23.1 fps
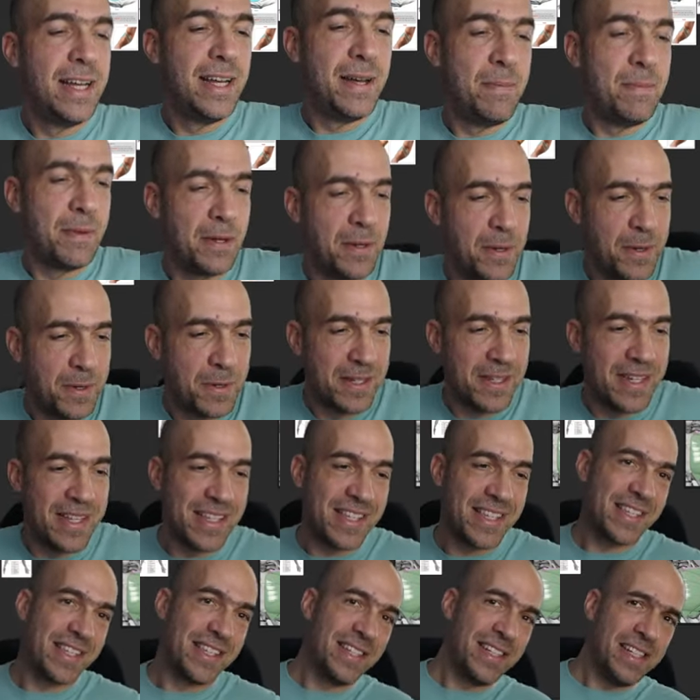uh, because
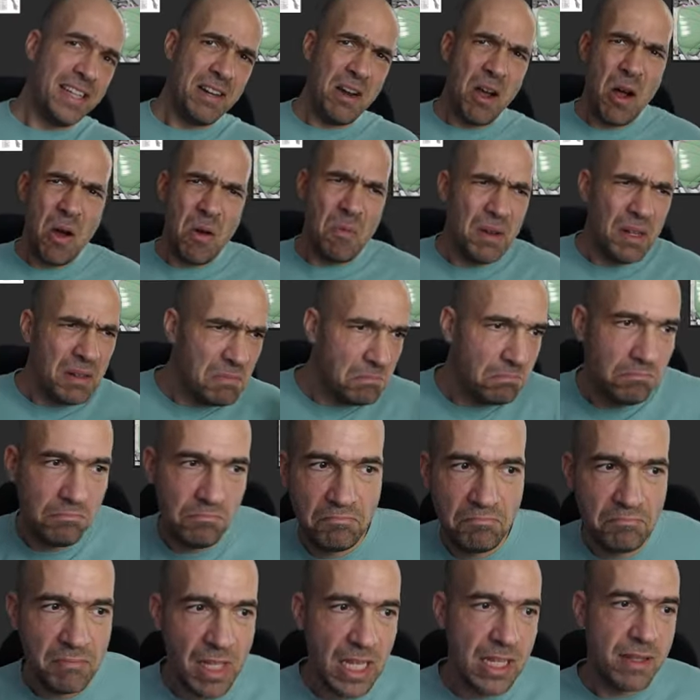it's you know um,
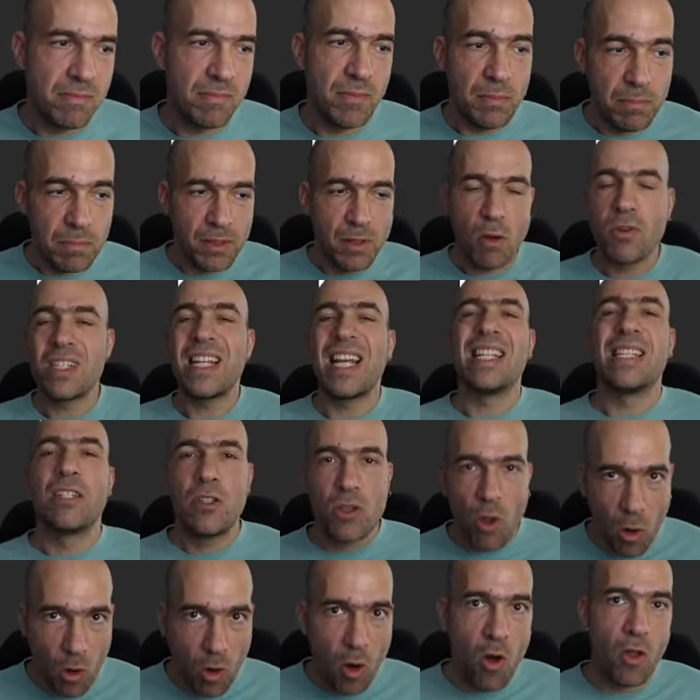it, because i
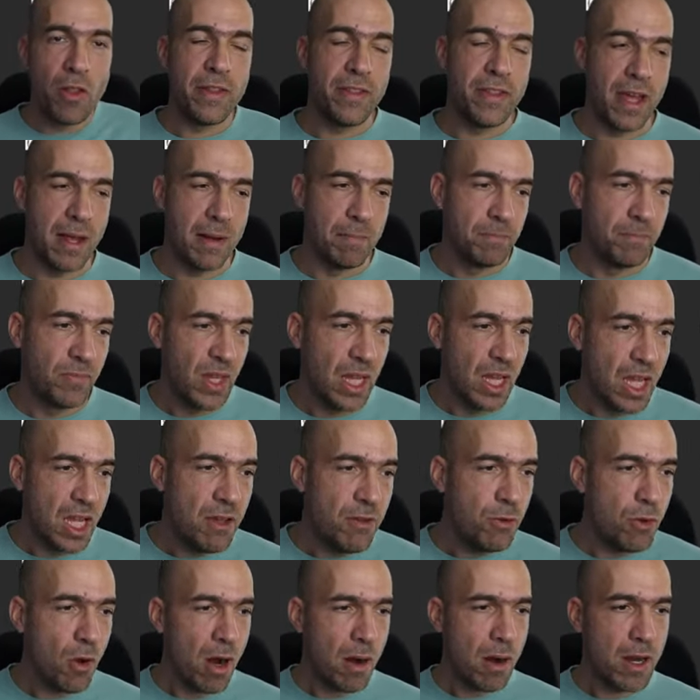talk all the time
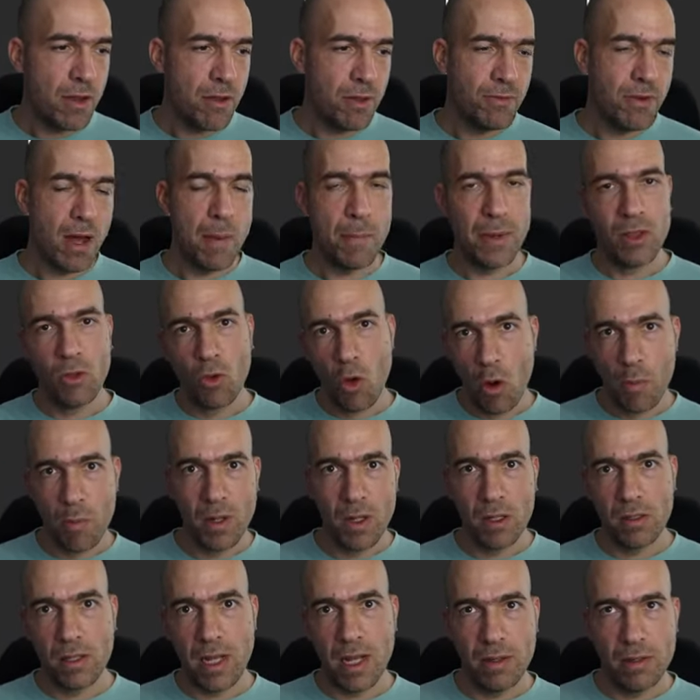if you are if i'm a
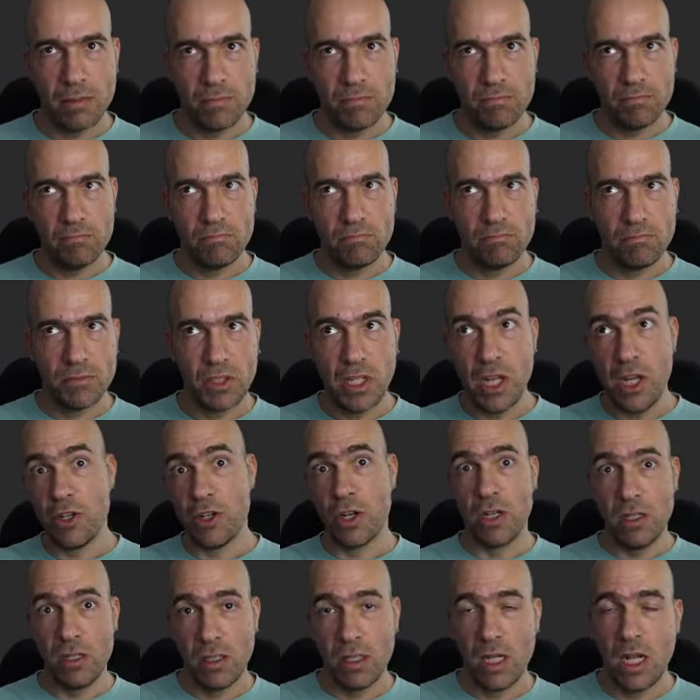normal
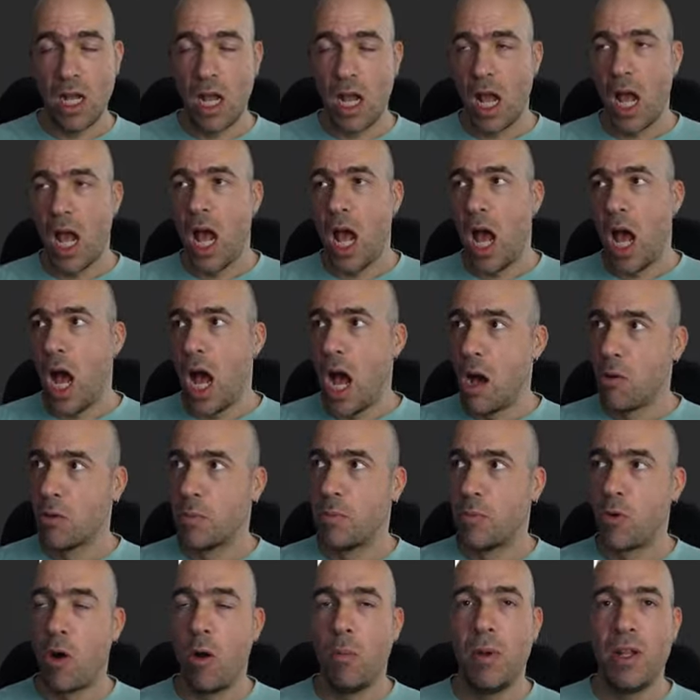teacher i
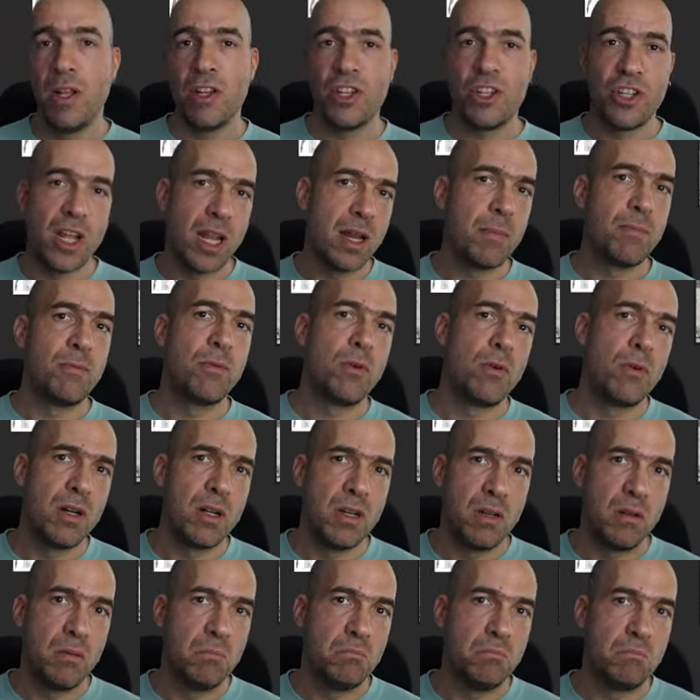would probably shut up for
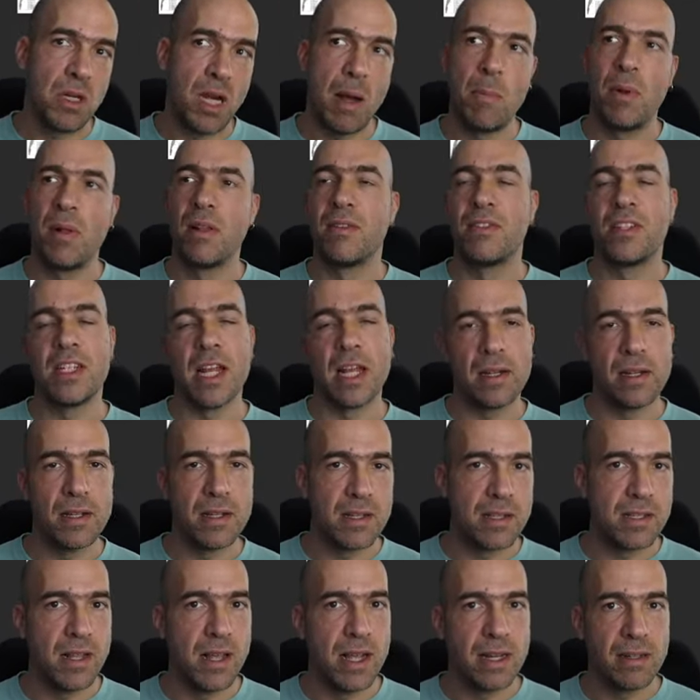a couple of
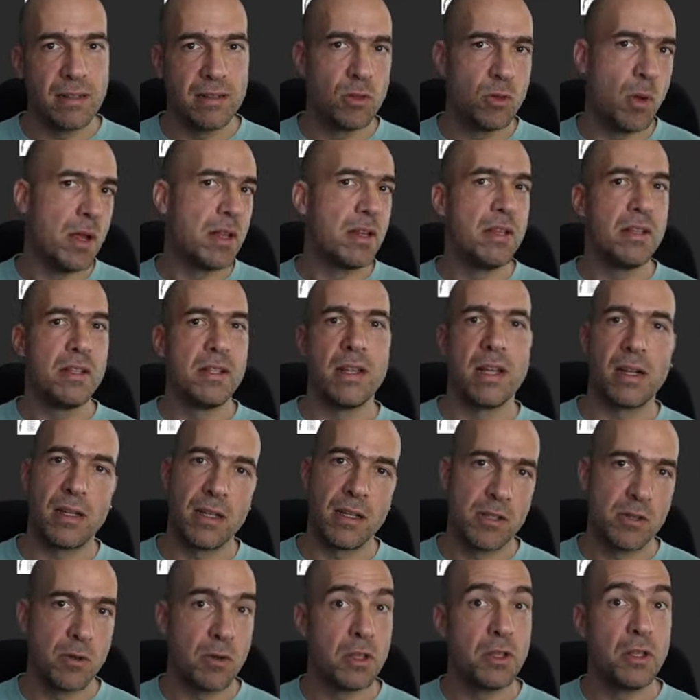seconds like 20
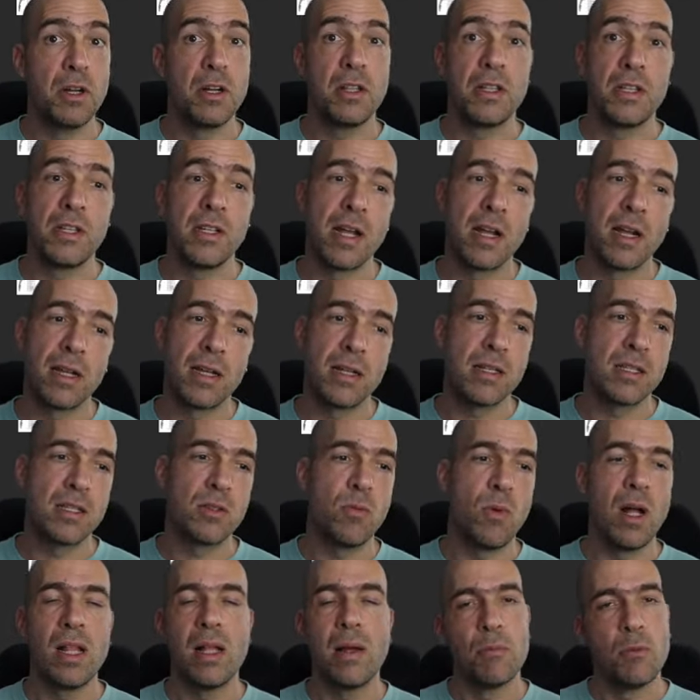seconds or 30
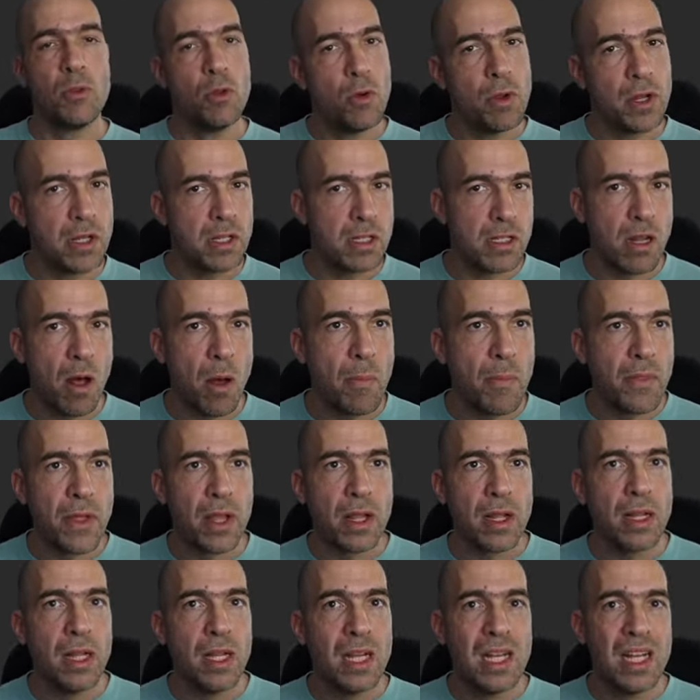seconds while i'm doing
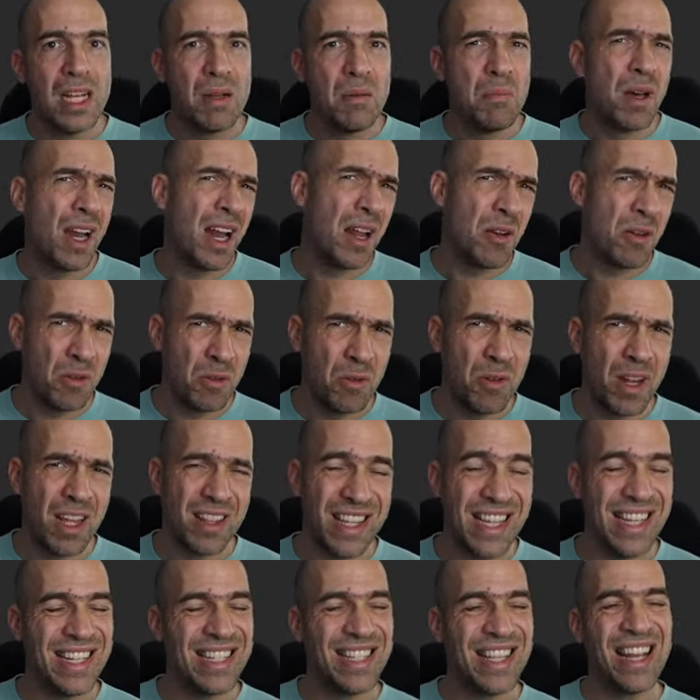something but I don't do
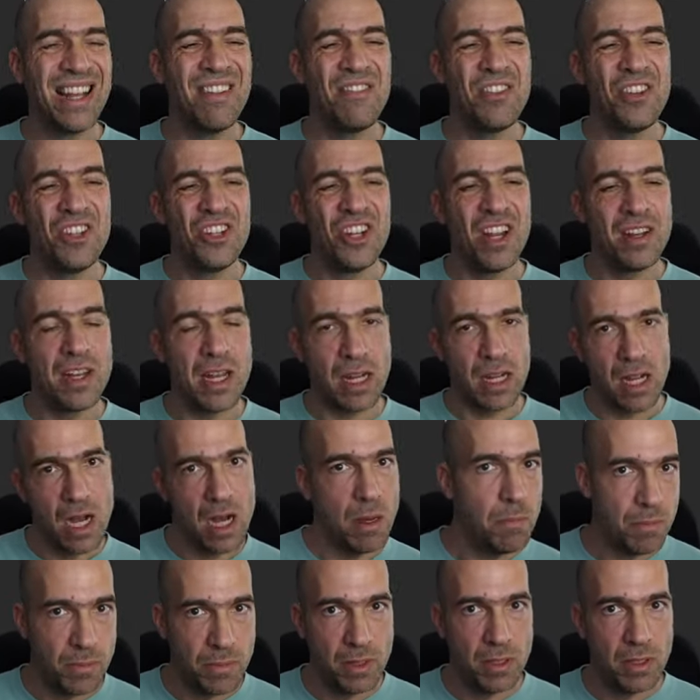that. Instead of shutting
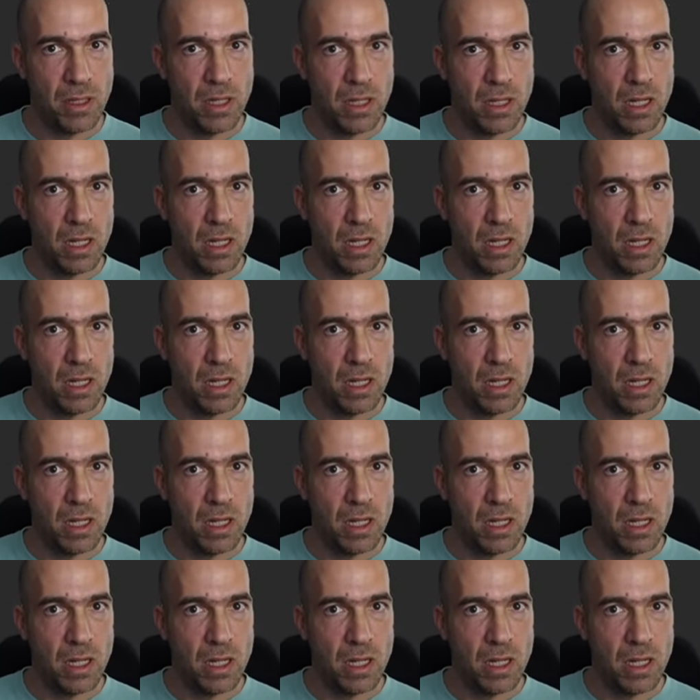up,